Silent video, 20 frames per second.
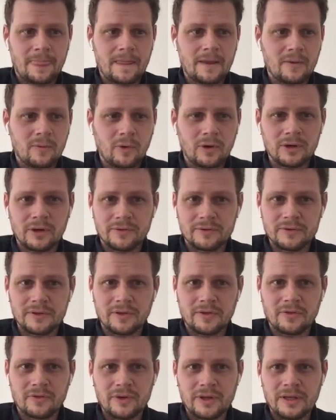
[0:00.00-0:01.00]
one of the
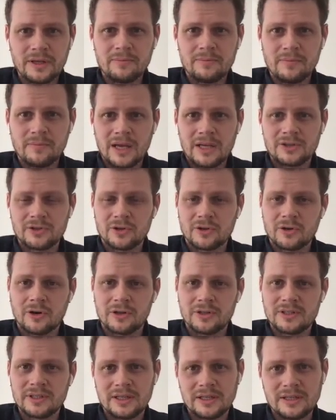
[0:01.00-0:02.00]
three major
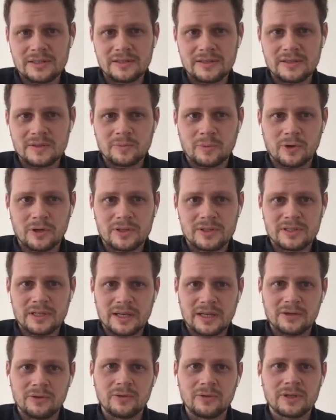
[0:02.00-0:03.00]
continents in sports
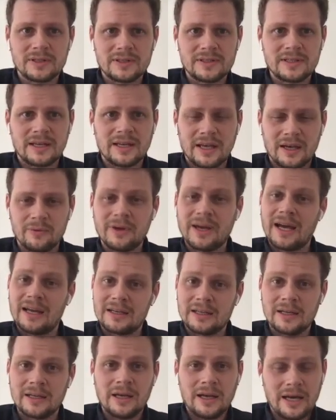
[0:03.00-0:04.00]
tech who can say, hey, we
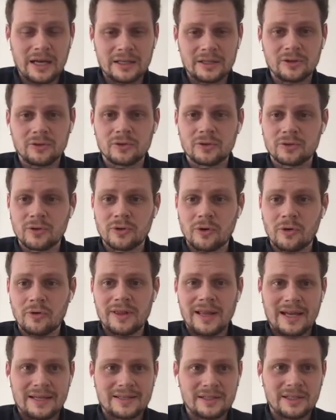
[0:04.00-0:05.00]
had a good growth
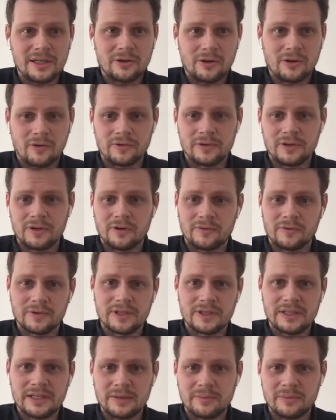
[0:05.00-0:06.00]
last year over
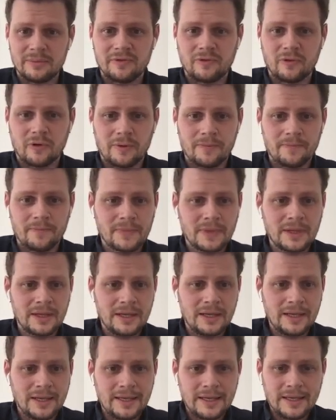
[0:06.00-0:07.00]
the year before.
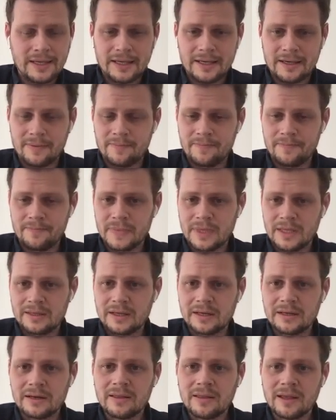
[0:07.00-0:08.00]

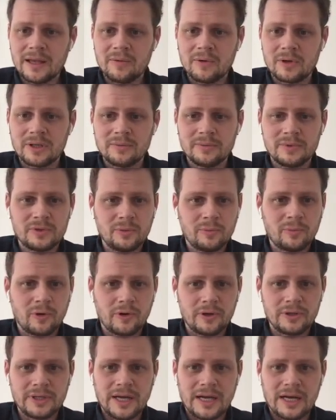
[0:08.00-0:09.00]
Another thing I wanted to
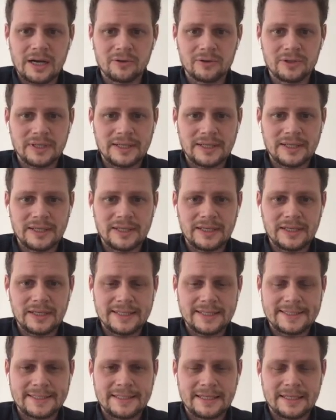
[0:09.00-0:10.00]
point out
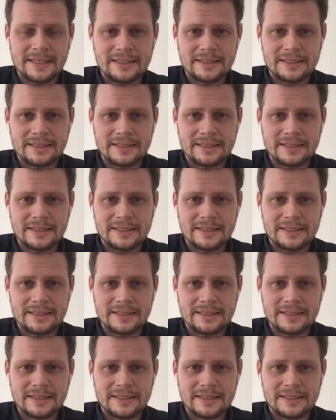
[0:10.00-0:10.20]
is that